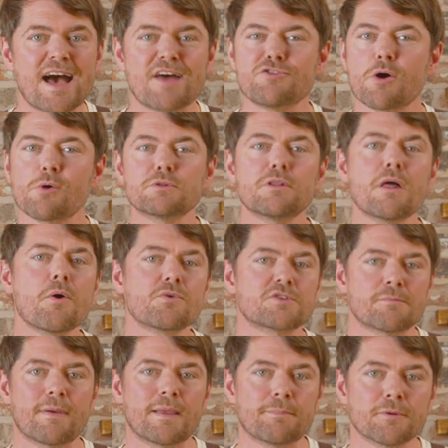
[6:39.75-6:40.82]
I know loads
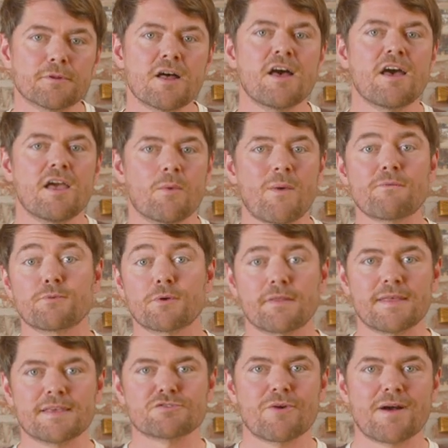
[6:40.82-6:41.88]
of people who have one of
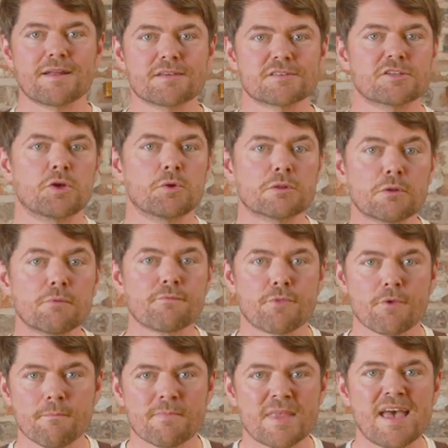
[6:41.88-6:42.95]
these grinders and who love them.